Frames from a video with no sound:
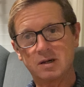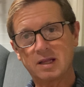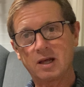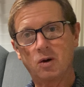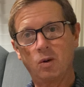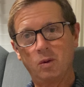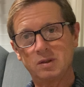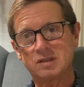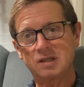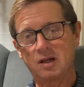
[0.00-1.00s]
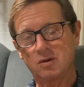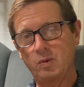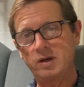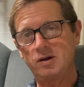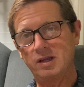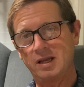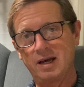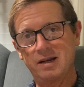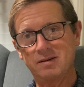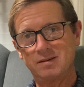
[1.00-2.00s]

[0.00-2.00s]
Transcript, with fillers: to get cold. It's not winter yet.